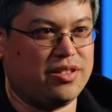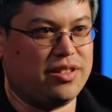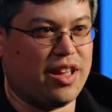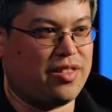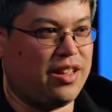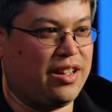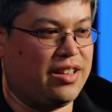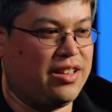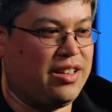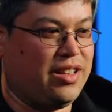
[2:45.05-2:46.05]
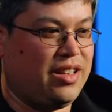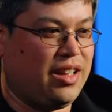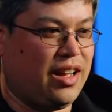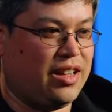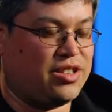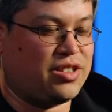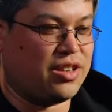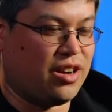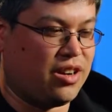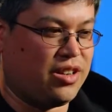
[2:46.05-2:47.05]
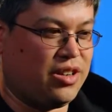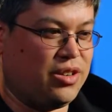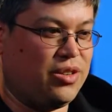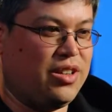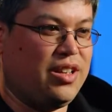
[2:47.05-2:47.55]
nothing, just the cargo.